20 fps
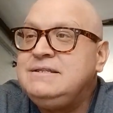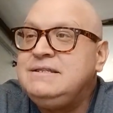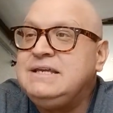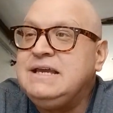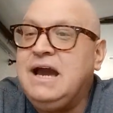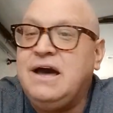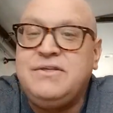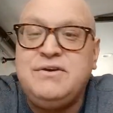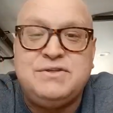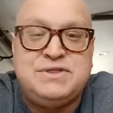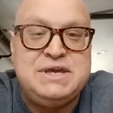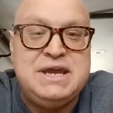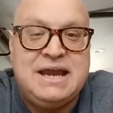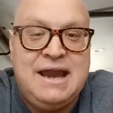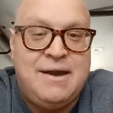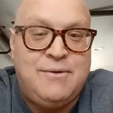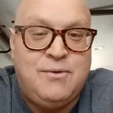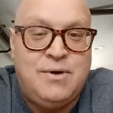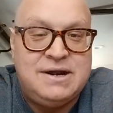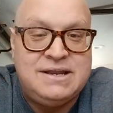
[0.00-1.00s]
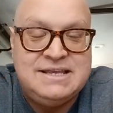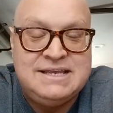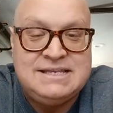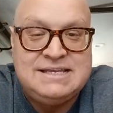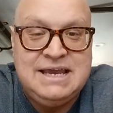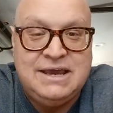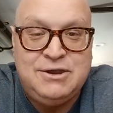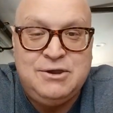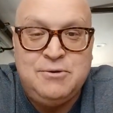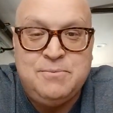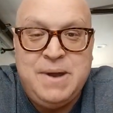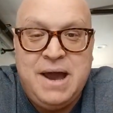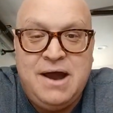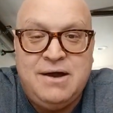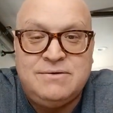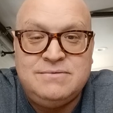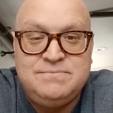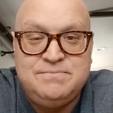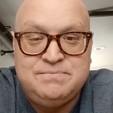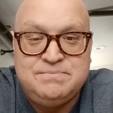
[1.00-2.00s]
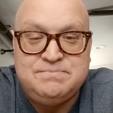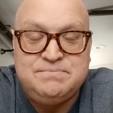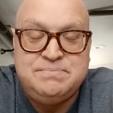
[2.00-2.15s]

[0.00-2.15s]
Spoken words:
the other thing I wanted to tell you about,